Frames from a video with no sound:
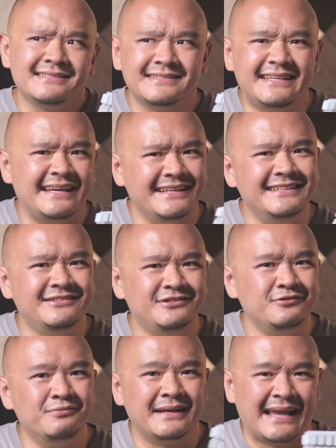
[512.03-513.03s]
get
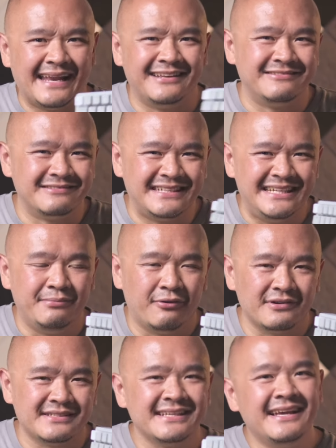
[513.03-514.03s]
into mechanical
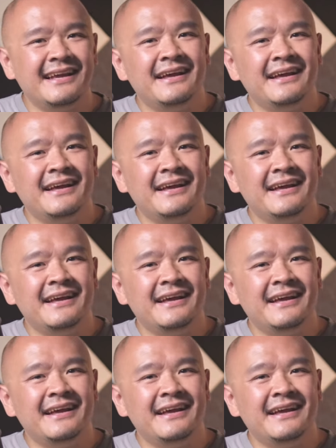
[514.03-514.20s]
keyboards.